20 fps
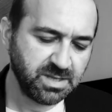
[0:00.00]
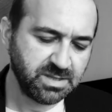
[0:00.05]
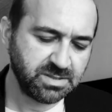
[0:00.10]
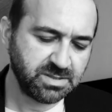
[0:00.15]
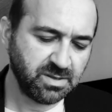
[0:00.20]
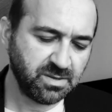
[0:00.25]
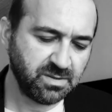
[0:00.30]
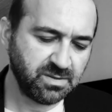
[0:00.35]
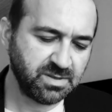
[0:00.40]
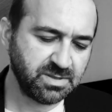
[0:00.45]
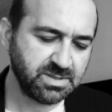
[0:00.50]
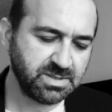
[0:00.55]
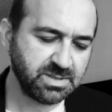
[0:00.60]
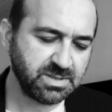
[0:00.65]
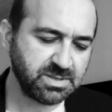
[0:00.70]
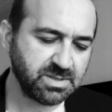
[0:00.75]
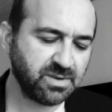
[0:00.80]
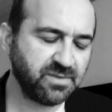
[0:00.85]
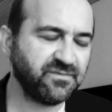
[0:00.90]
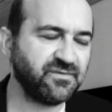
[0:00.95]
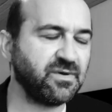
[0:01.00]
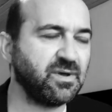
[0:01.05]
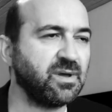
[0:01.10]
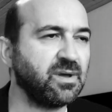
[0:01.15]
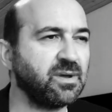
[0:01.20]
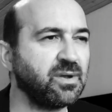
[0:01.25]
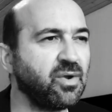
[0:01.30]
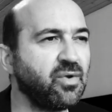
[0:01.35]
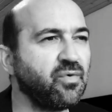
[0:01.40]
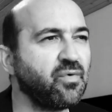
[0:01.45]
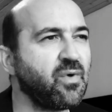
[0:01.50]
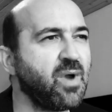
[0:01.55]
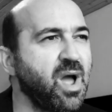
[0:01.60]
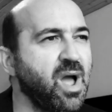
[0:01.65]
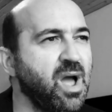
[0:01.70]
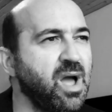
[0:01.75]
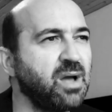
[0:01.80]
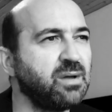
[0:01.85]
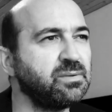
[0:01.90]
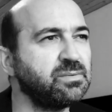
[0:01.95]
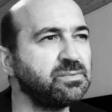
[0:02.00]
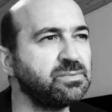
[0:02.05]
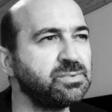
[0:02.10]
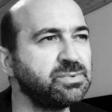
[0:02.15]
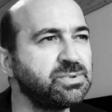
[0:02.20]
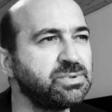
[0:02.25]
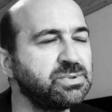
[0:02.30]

So this is sort of a ground,